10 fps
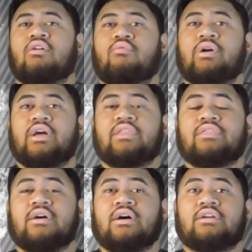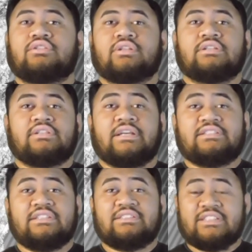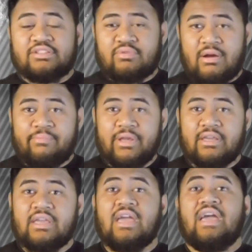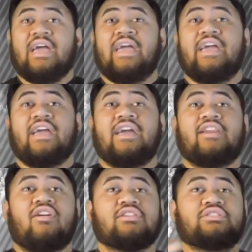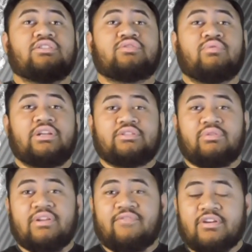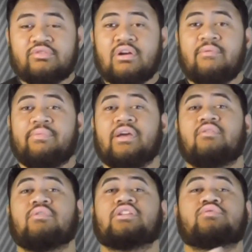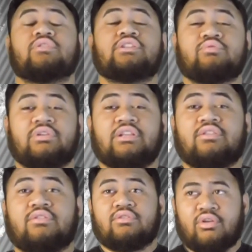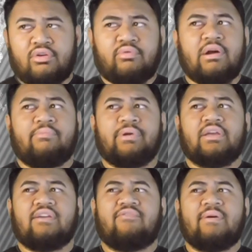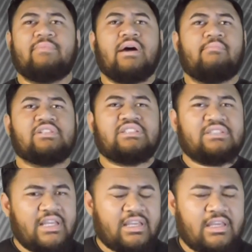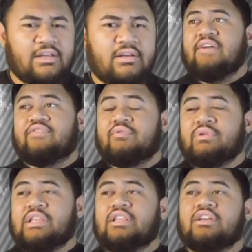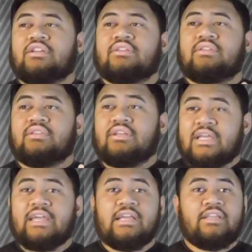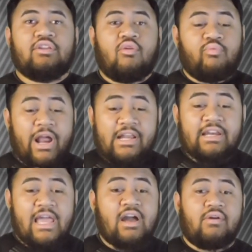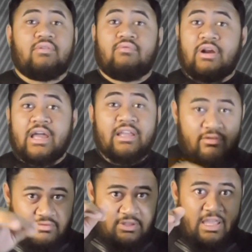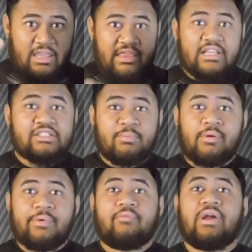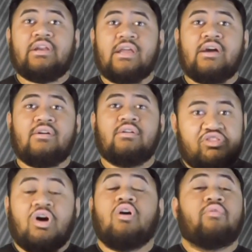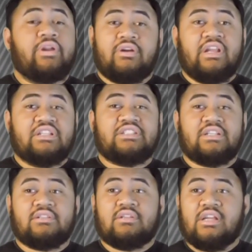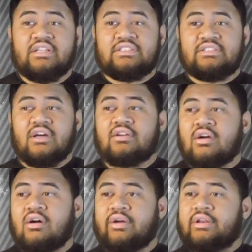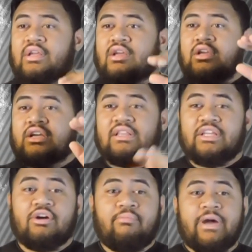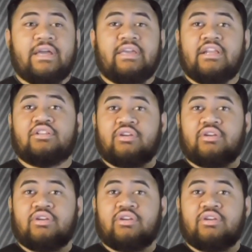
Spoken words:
with a 2019 sixth round pick, and also a 2020 first round pick with a 2020 third round pick, if I'm not mistaken. If you really look at it, you know, right now, right? In this moment right now, the whole Raider Nation is stuck on Khalil Mack getting